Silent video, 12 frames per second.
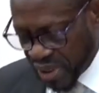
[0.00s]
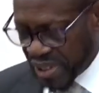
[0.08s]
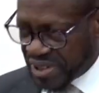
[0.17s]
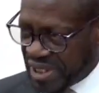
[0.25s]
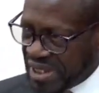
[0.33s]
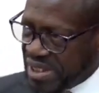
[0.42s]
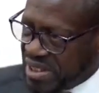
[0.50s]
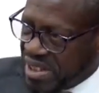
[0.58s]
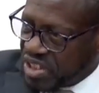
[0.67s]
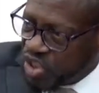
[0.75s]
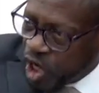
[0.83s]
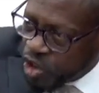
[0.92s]
they say, this
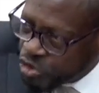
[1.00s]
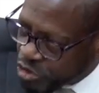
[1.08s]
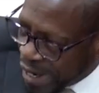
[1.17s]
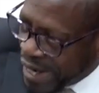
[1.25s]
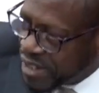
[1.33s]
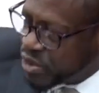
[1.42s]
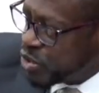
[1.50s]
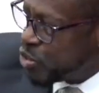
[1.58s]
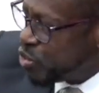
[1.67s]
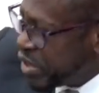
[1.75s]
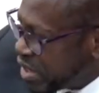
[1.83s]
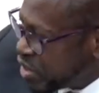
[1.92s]
is not right,
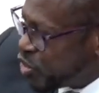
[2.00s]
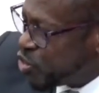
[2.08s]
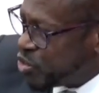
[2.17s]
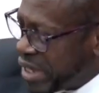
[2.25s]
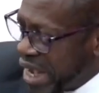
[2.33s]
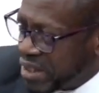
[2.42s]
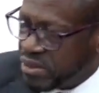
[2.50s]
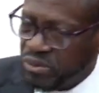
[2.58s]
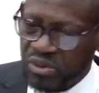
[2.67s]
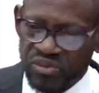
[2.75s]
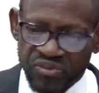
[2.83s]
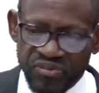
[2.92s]
do this, do that.
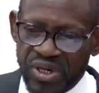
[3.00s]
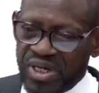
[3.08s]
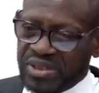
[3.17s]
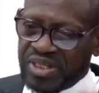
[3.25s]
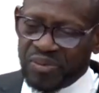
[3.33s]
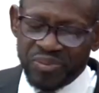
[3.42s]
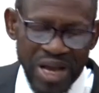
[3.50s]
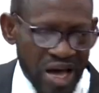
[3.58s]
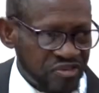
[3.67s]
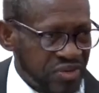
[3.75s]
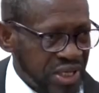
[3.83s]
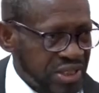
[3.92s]
Fellas, them
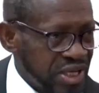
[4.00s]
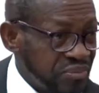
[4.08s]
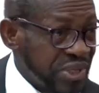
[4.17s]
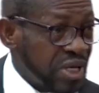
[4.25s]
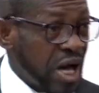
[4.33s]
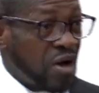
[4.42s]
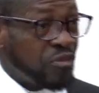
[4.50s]
laugh at them, they don't